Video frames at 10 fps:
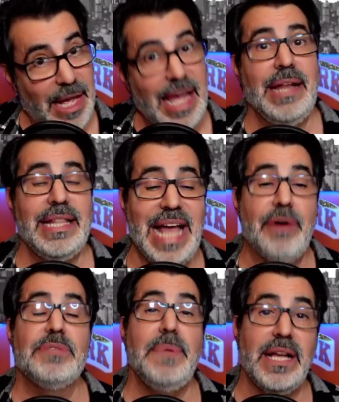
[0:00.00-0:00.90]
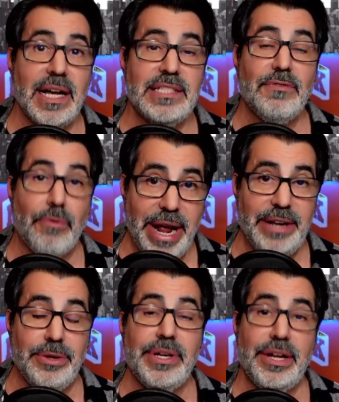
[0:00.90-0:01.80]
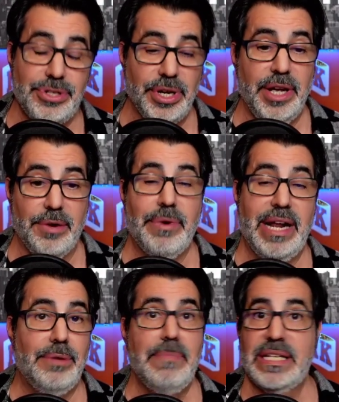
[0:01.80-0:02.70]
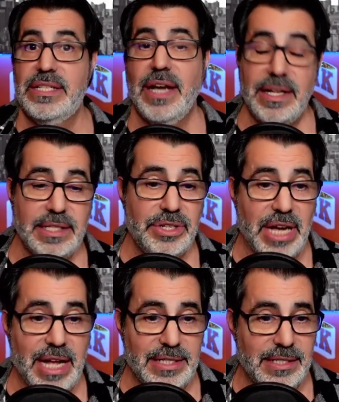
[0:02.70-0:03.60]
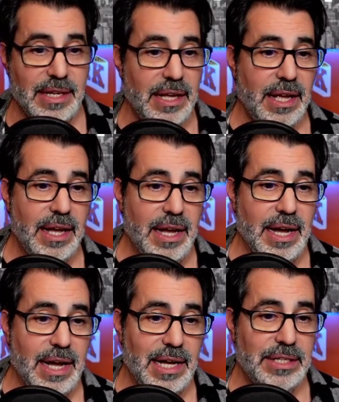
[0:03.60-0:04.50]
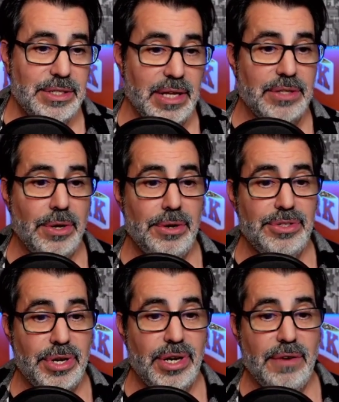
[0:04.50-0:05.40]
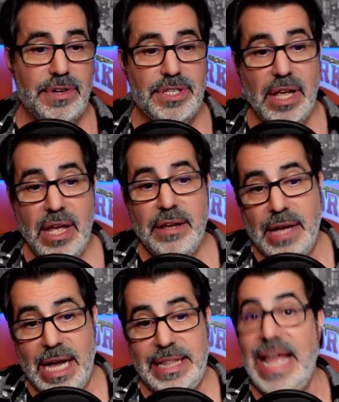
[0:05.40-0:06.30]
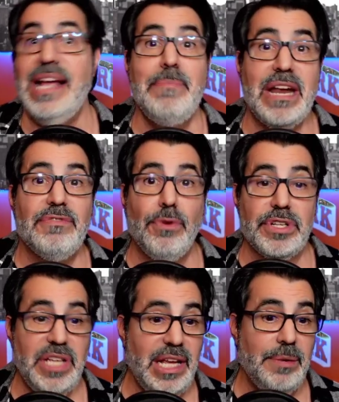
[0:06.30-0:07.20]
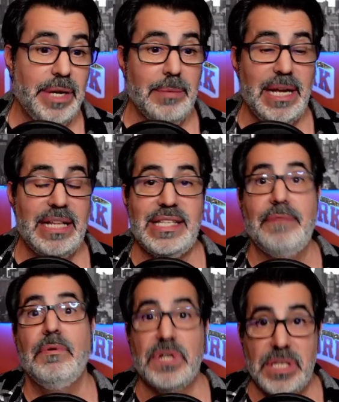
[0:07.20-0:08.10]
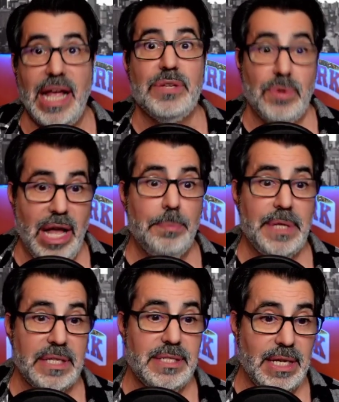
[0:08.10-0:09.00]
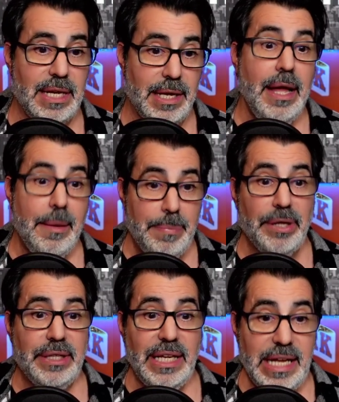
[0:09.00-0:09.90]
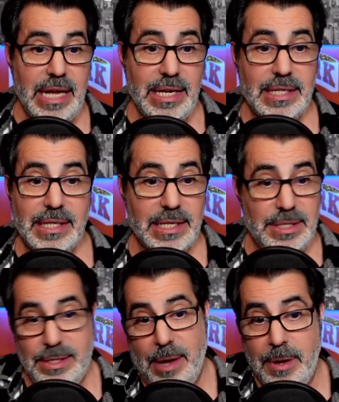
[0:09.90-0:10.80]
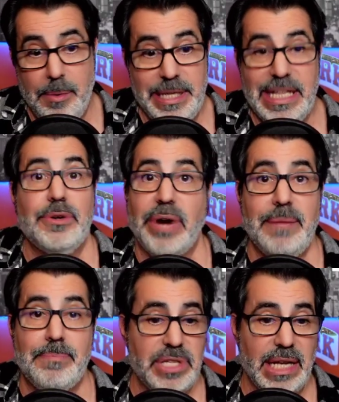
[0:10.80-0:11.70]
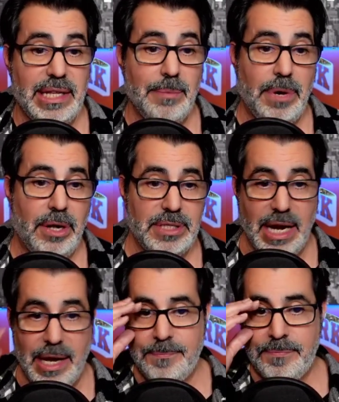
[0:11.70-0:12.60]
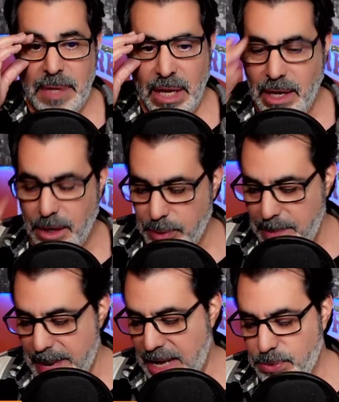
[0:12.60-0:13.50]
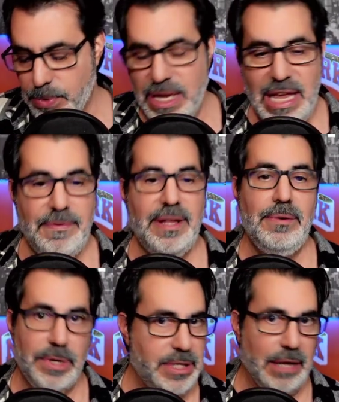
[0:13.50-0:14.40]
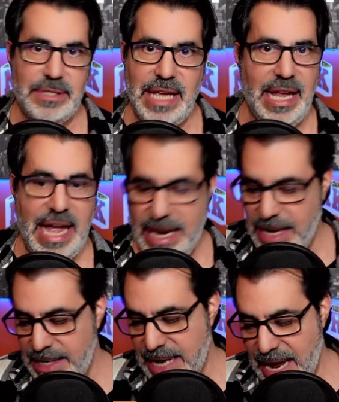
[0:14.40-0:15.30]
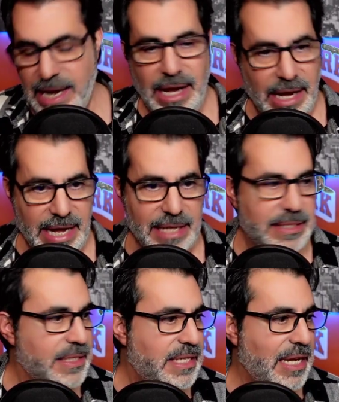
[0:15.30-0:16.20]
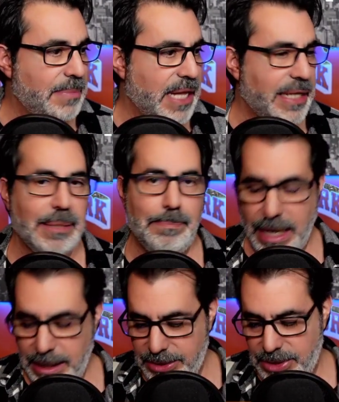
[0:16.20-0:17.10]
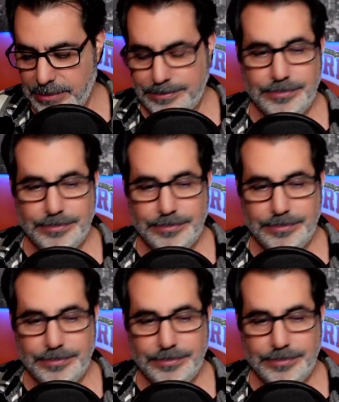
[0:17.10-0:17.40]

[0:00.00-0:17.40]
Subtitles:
And that was because of Randle, and I'll show you. Randle missed tons of shots. Total turnovers. They committed 14. We committed 7, which has helped us build the lead. Because, I mean, we did great protecting the ball tonight. Rebounds were even, which I'll take any day against a team like the Bucks.